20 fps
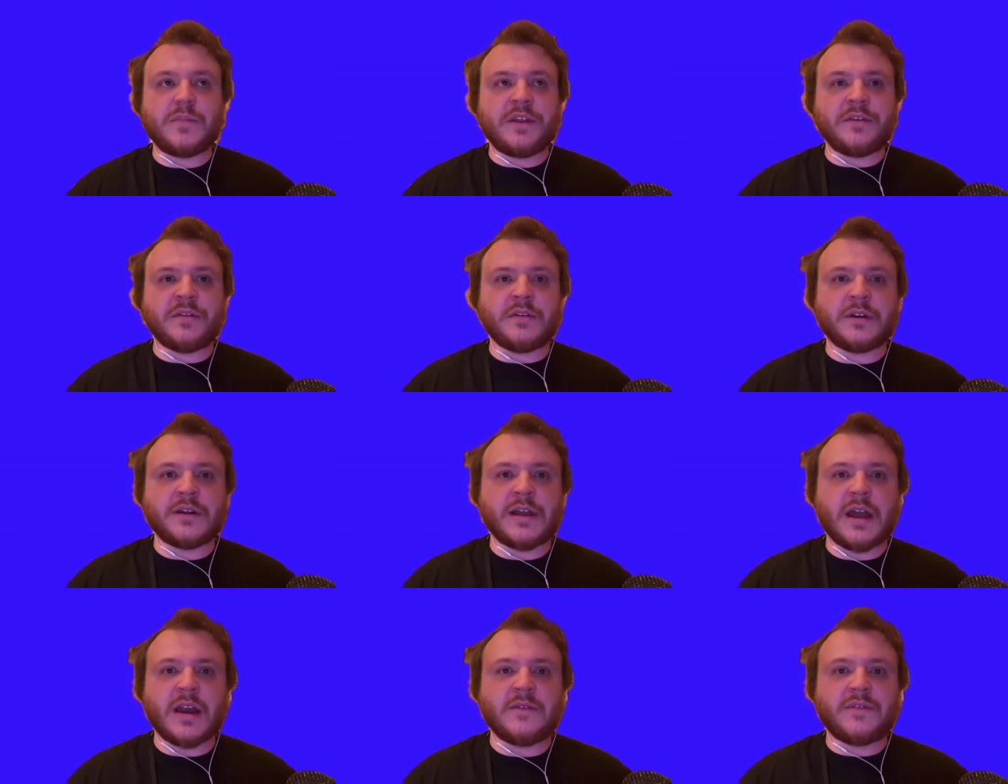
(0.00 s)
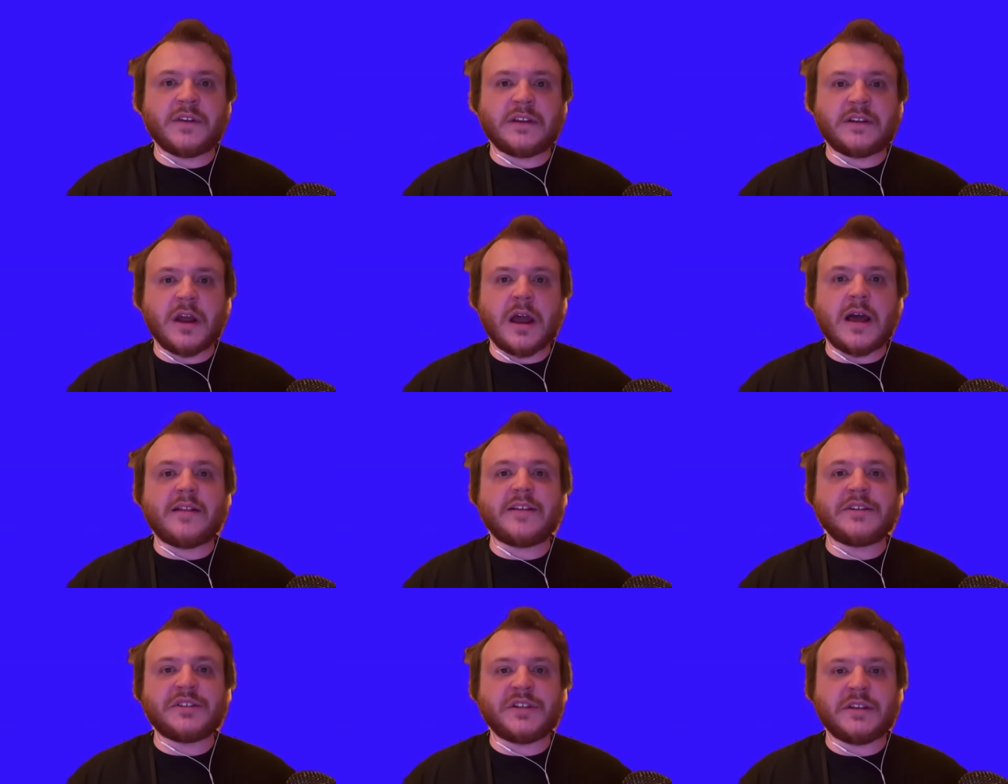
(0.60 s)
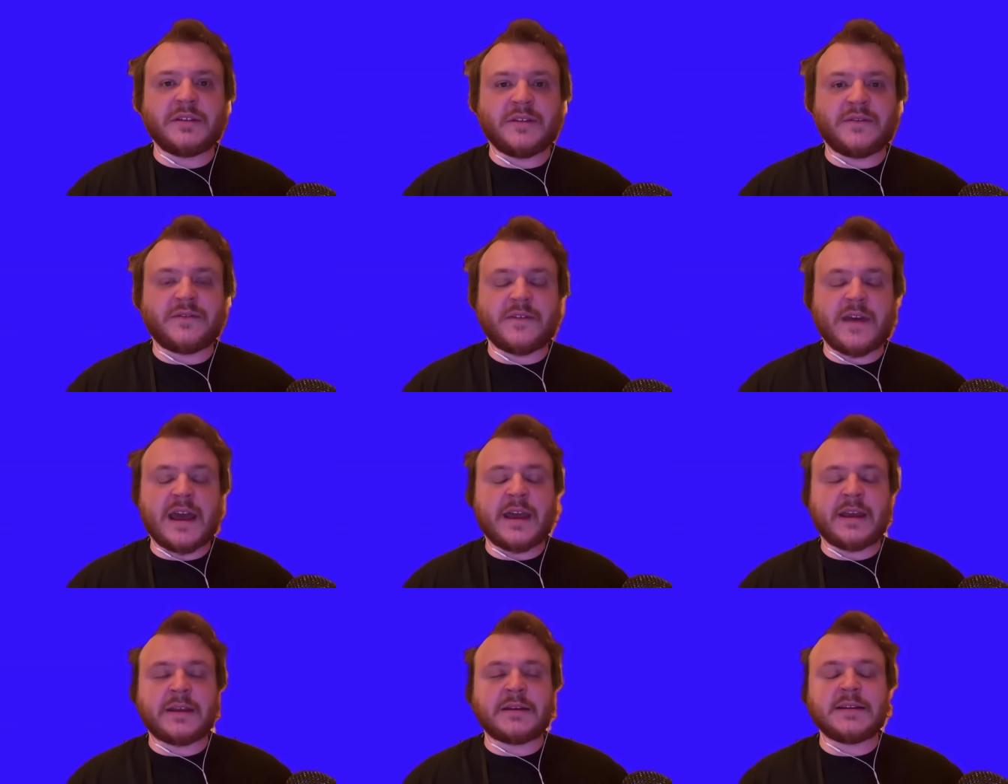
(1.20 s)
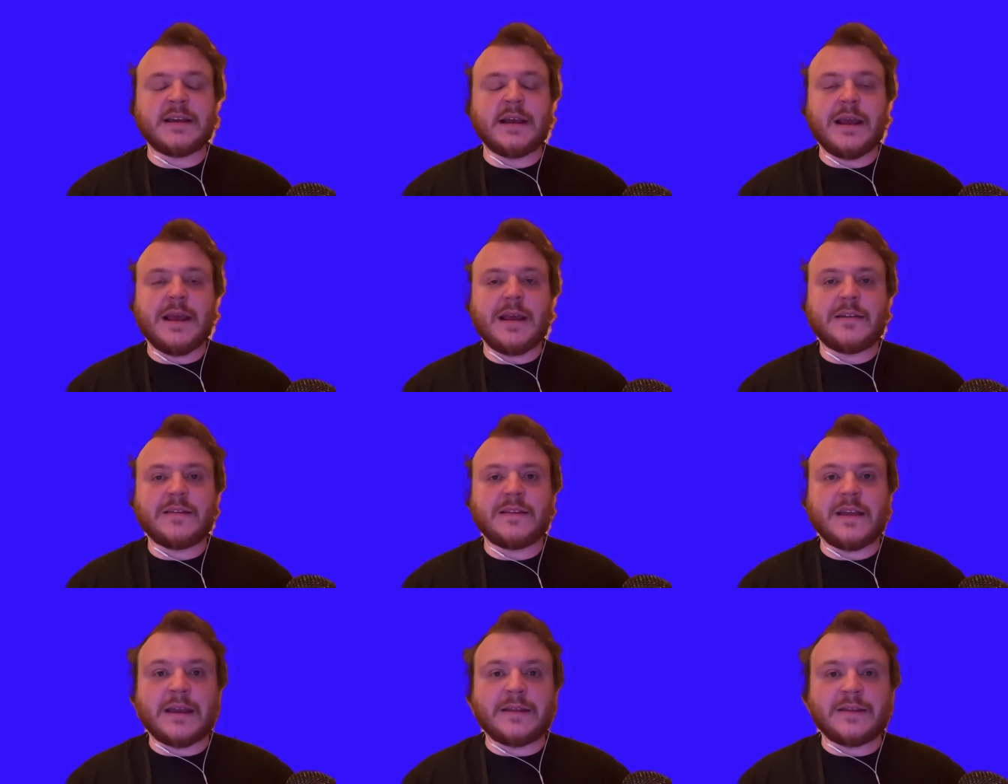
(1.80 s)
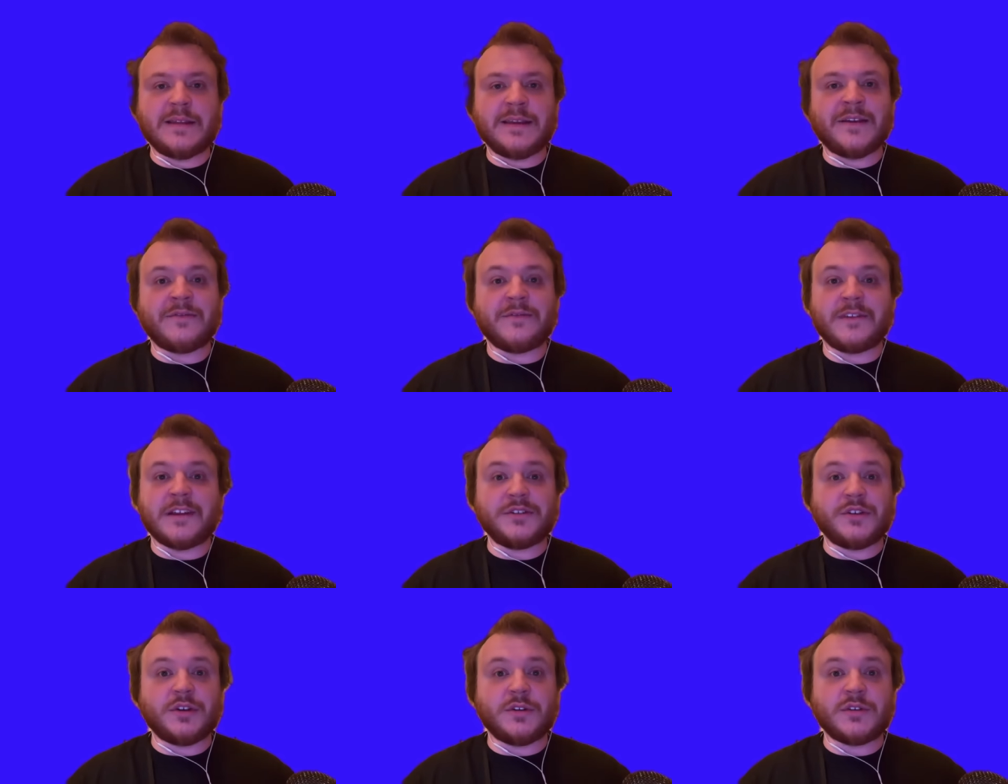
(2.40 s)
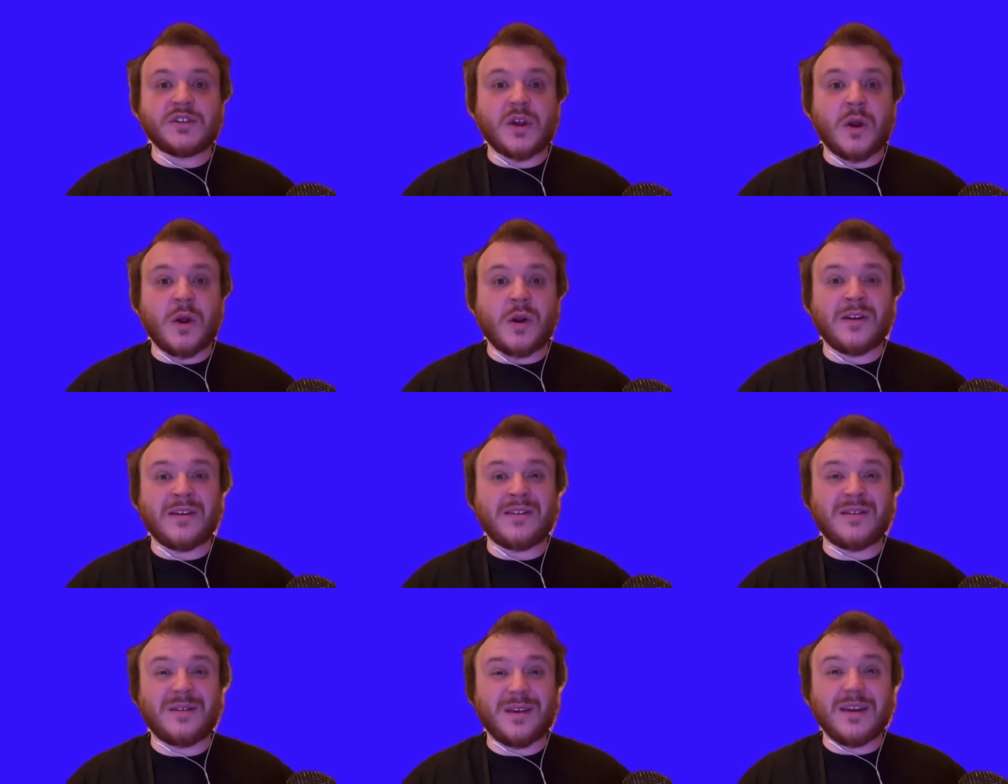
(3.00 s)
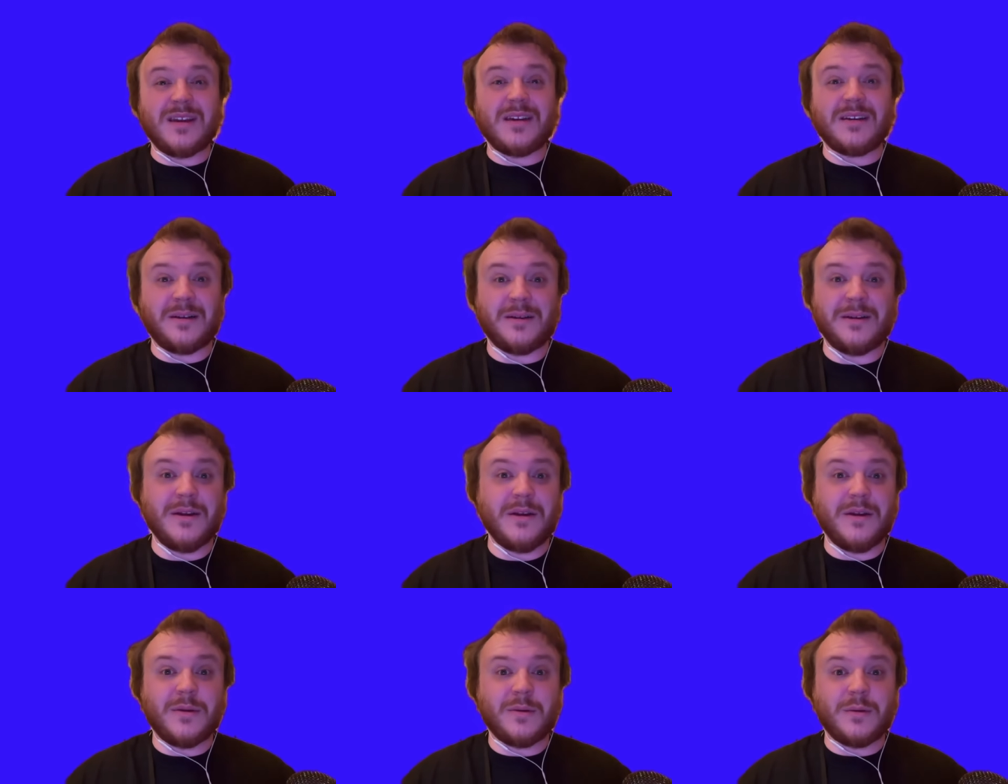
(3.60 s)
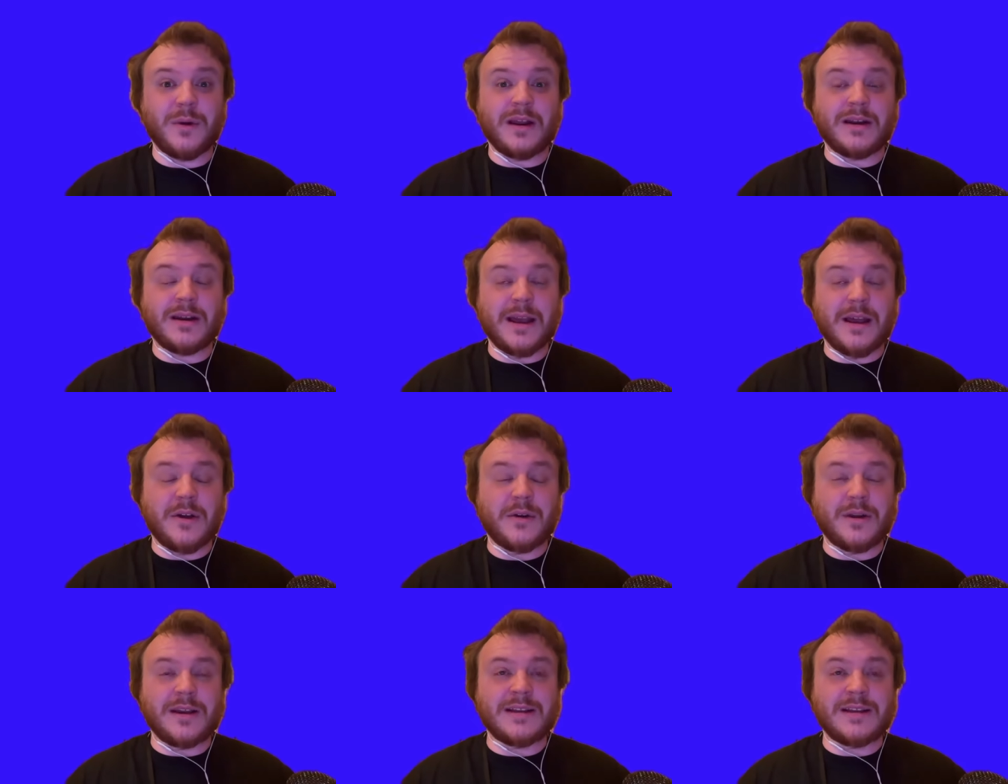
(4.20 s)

and they're kind of acknowledging the fact that the Avengers aren't a thing right now.